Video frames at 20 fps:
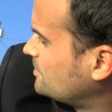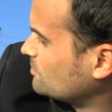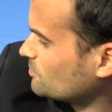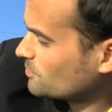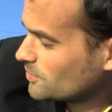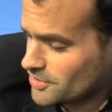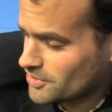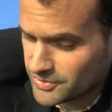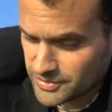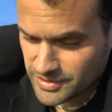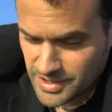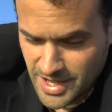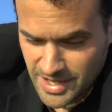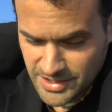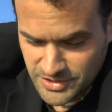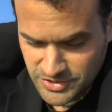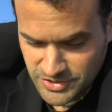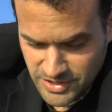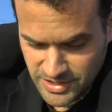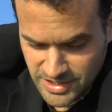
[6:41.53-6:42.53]
Well,
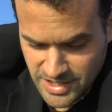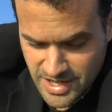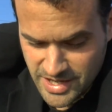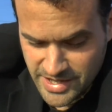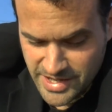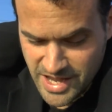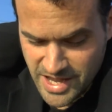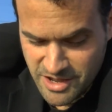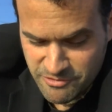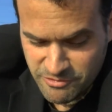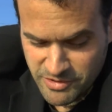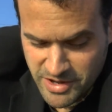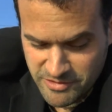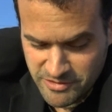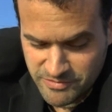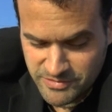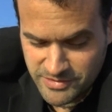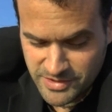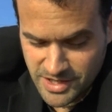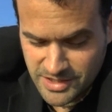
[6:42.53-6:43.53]
actually, yeah, I have had
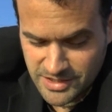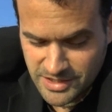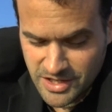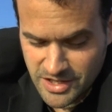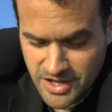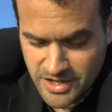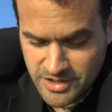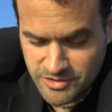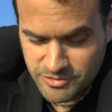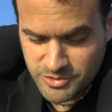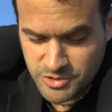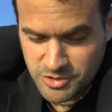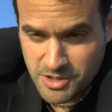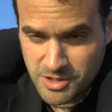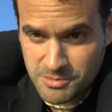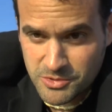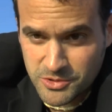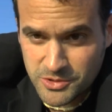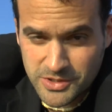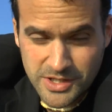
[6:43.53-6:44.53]
a lot of
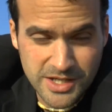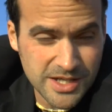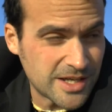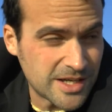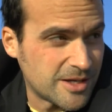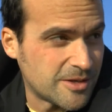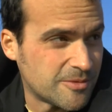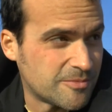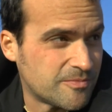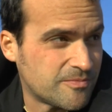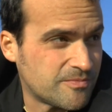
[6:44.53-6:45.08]
trouble uh,